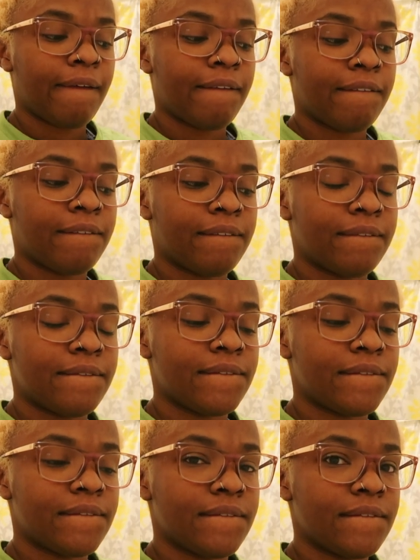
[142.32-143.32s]

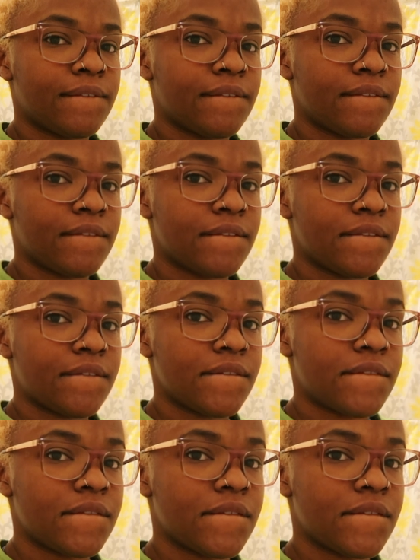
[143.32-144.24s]
(silence)